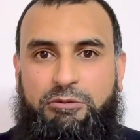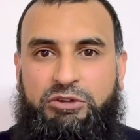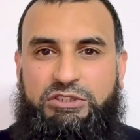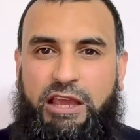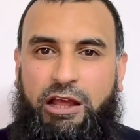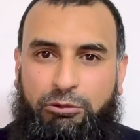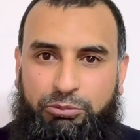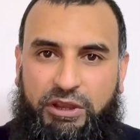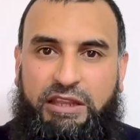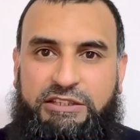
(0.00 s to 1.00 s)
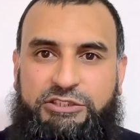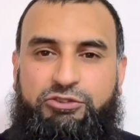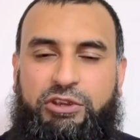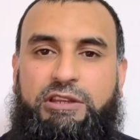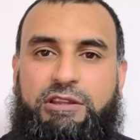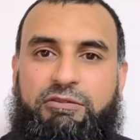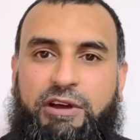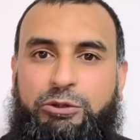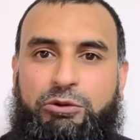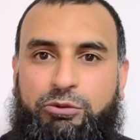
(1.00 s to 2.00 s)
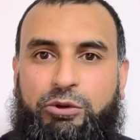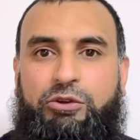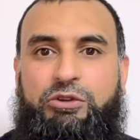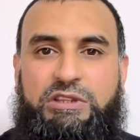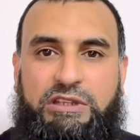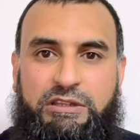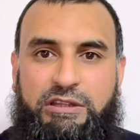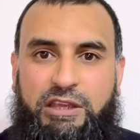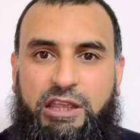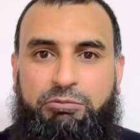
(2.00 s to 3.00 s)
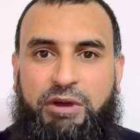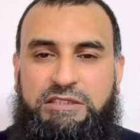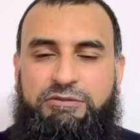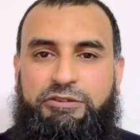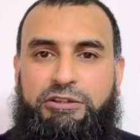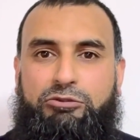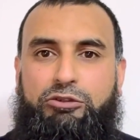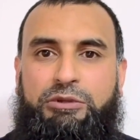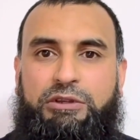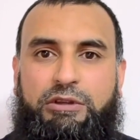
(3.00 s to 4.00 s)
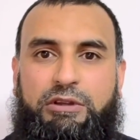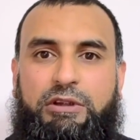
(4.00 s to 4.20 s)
But to help illustrate the value of one good deed, imagine for a moment